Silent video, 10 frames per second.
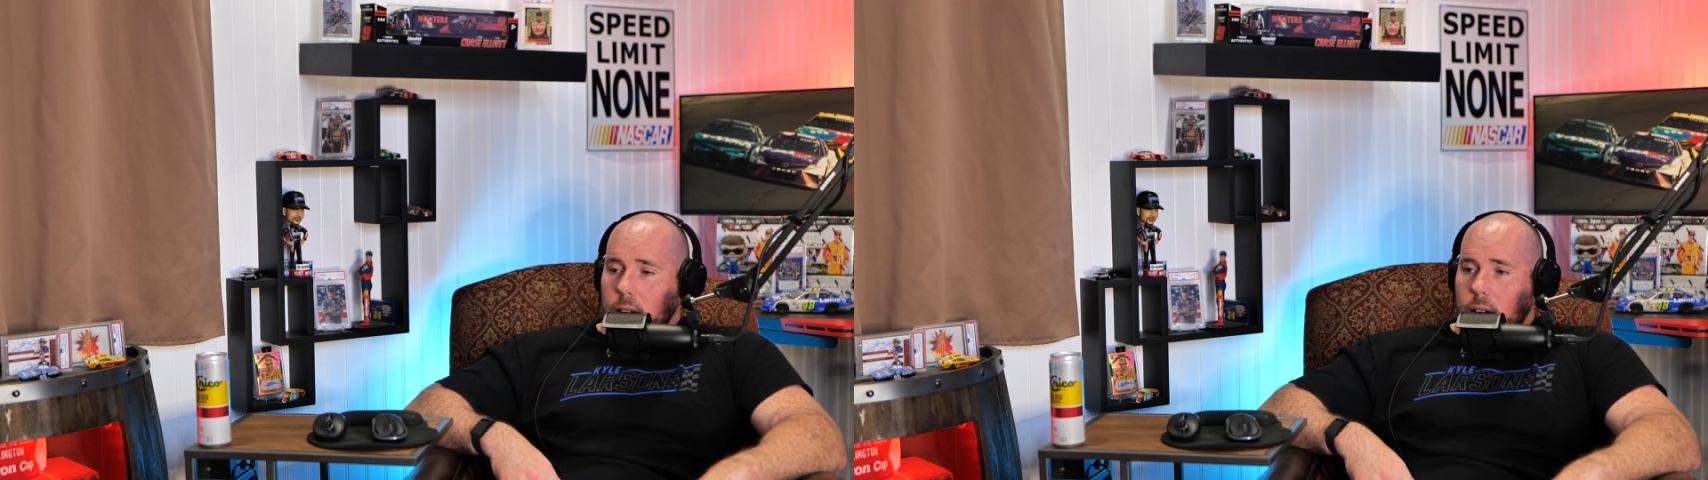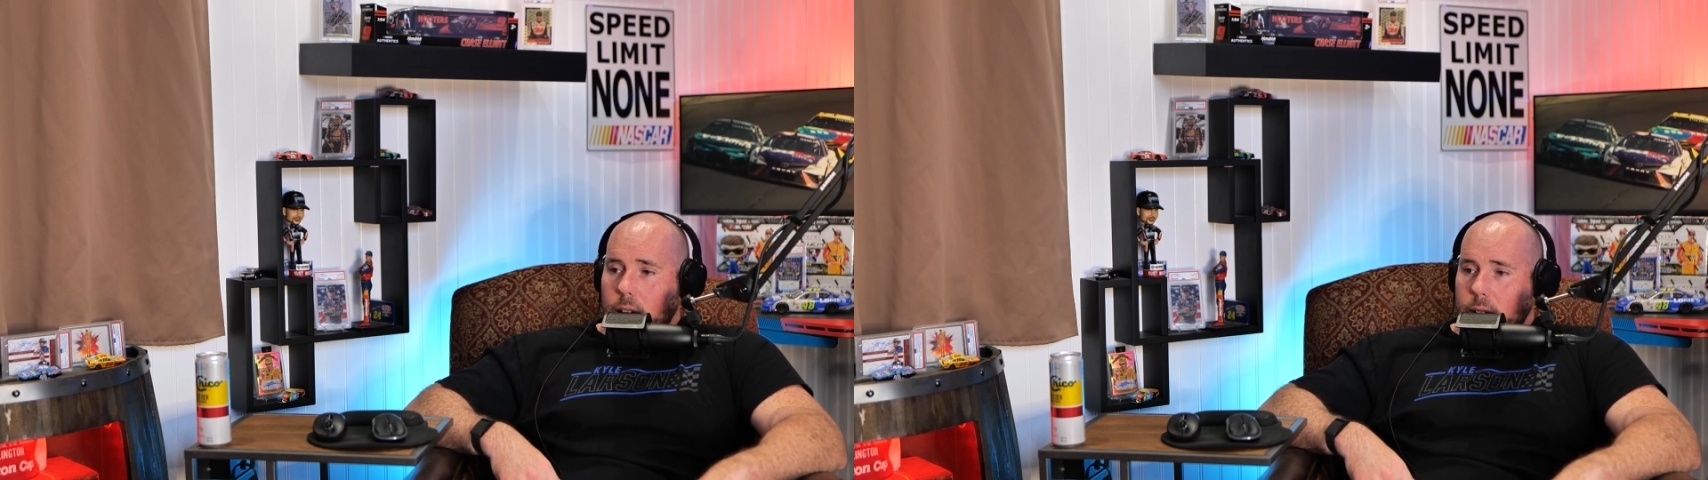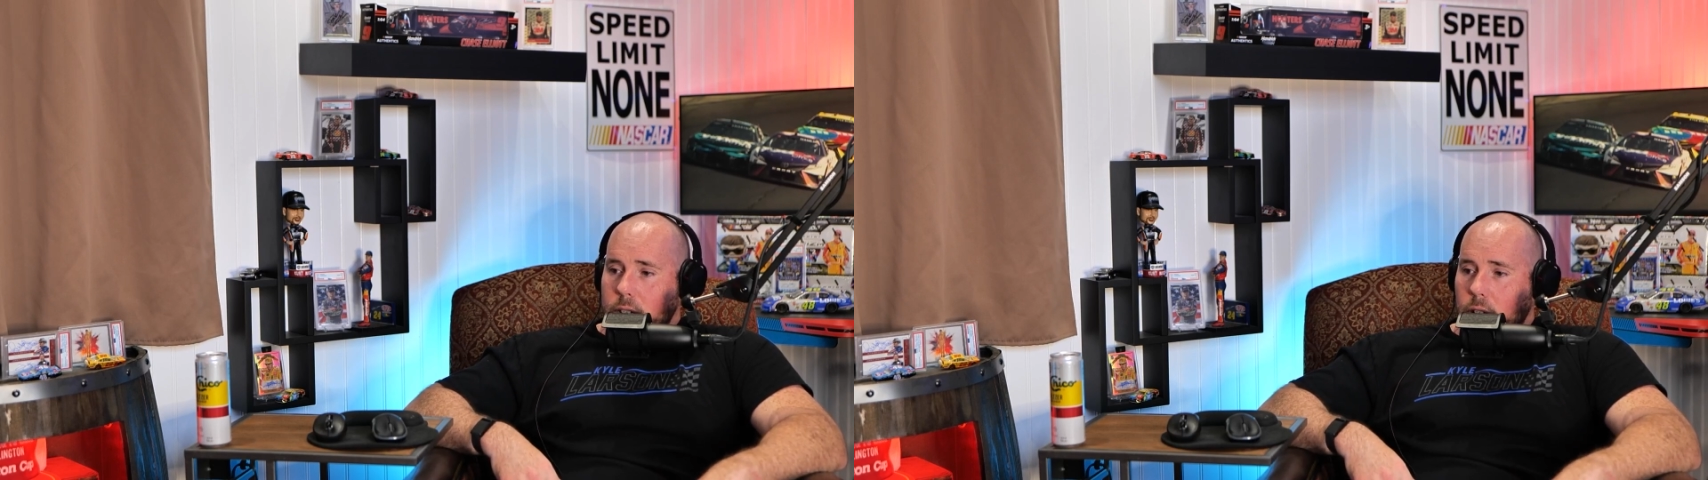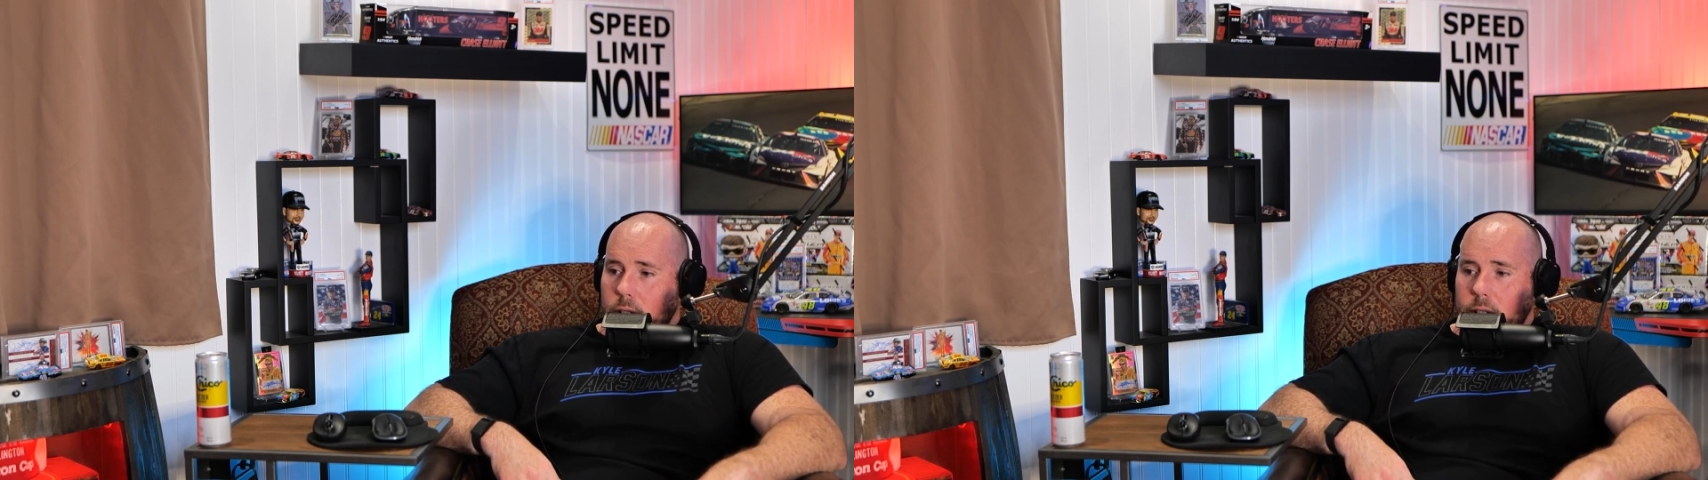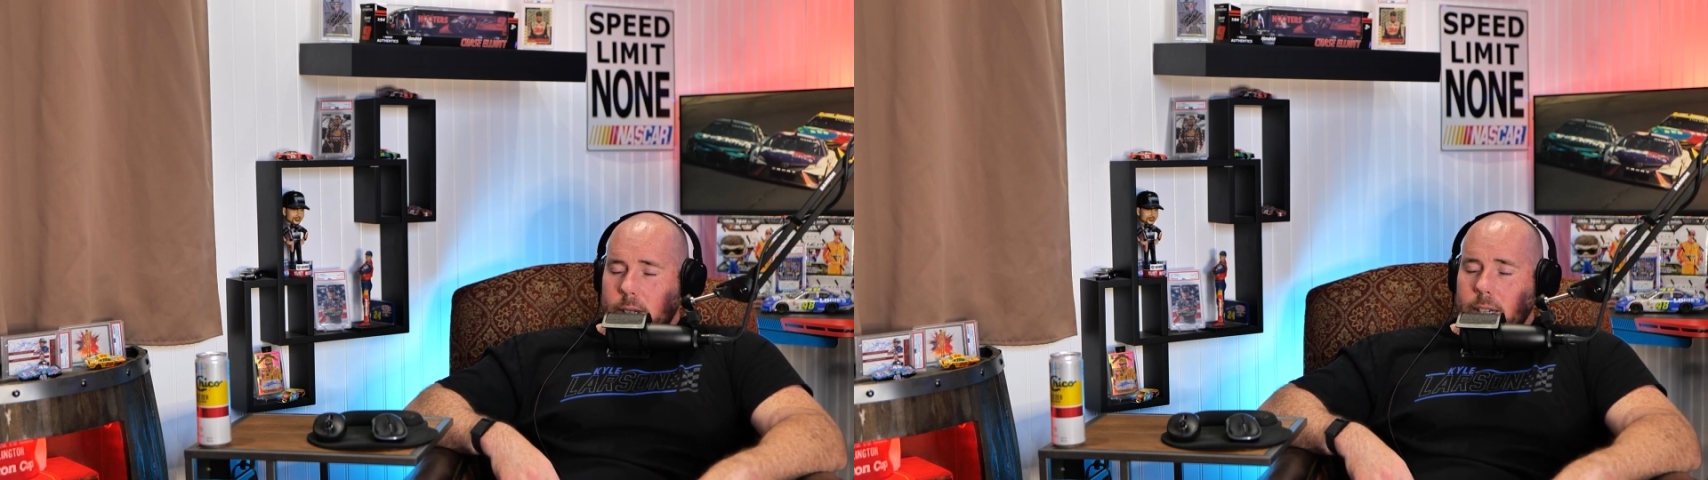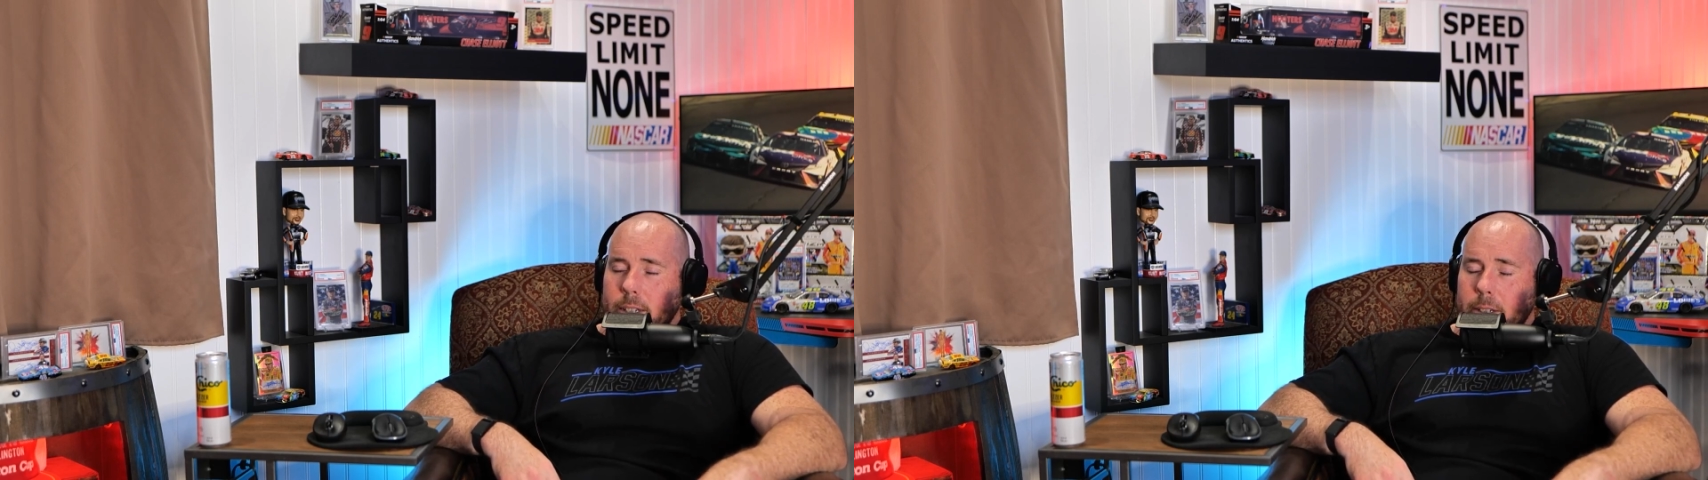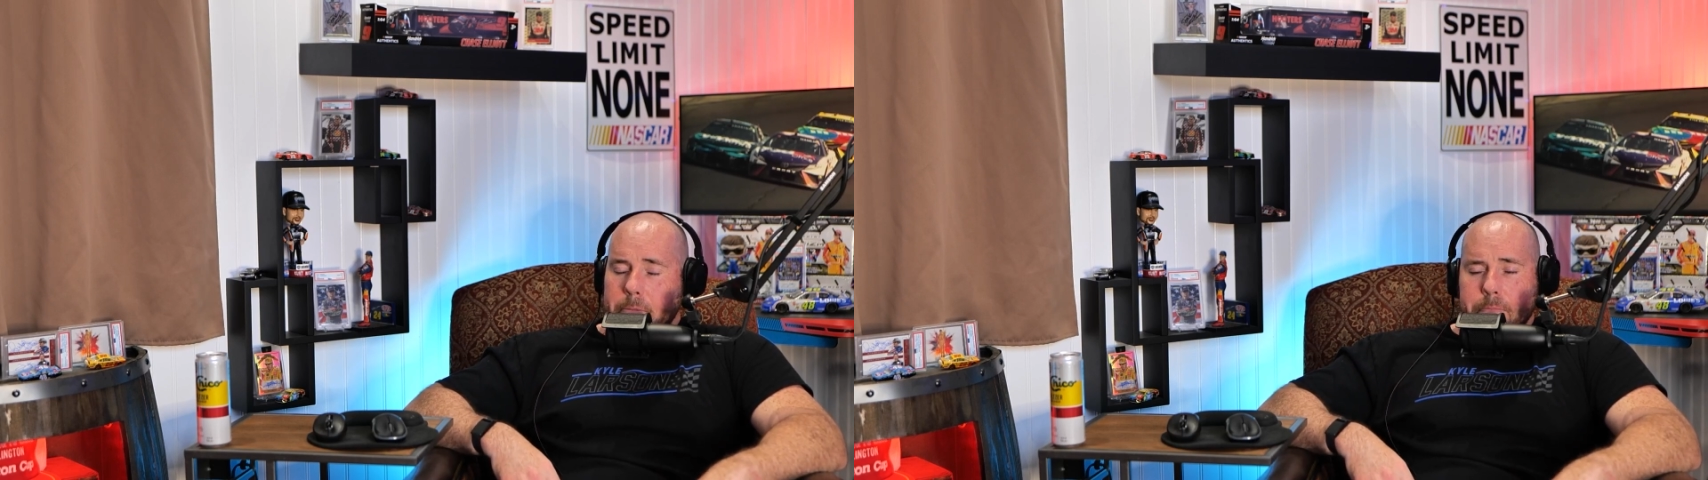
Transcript: uh, to start the season.